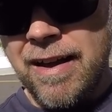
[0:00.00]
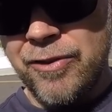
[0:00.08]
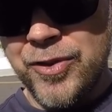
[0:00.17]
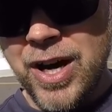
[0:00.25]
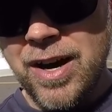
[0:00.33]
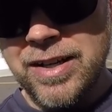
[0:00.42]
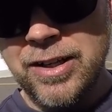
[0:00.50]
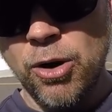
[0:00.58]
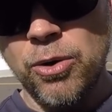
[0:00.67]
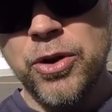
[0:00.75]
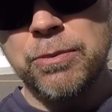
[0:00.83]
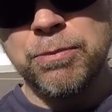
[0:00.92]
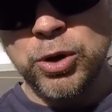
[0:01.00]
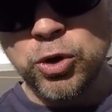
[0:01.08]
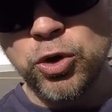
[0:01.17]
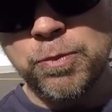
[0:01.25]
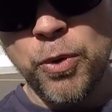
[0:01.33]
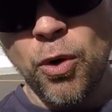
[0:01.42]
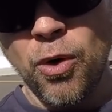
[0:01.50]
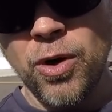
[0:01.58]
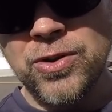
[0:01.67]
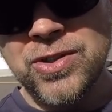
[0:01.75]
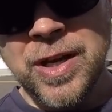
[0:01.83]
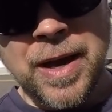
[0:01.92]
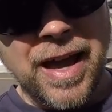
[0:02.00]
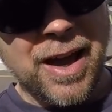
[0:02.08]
I thought, you know, the blue poles,